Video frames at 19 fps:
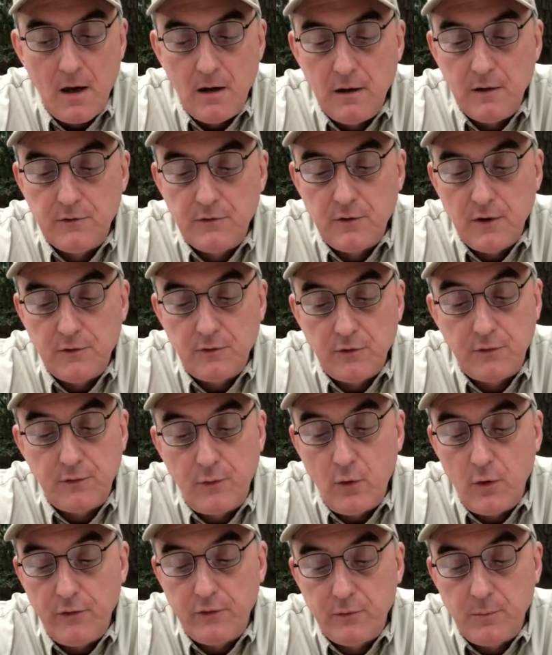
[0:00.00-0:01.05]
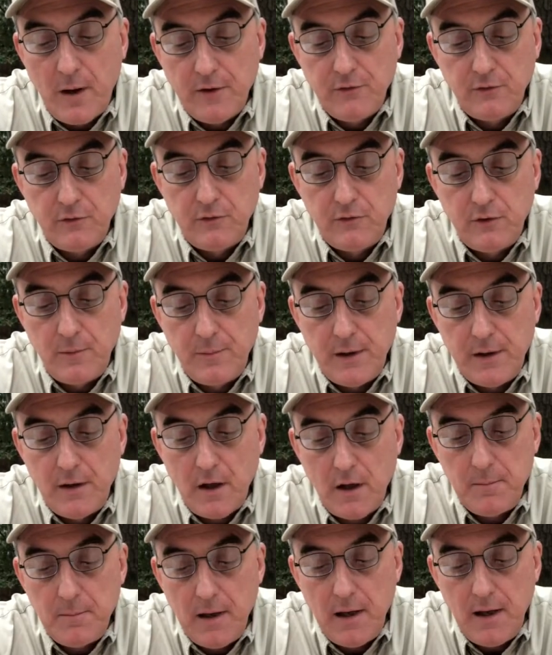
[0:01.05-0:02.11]
It says it's full of spices, cinnamon,
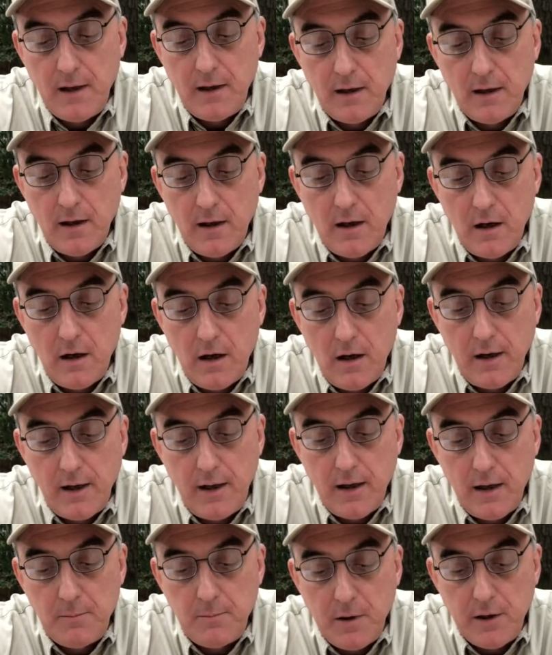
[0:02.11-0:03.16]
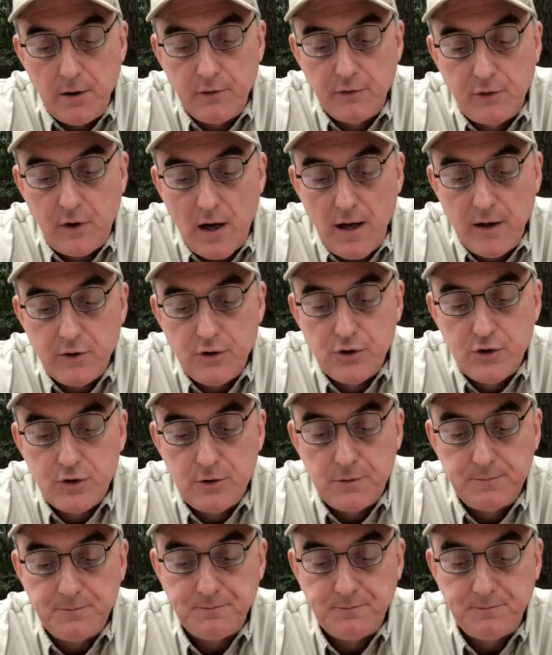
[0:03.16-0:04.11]
nutmeg, honey, and butterscotch.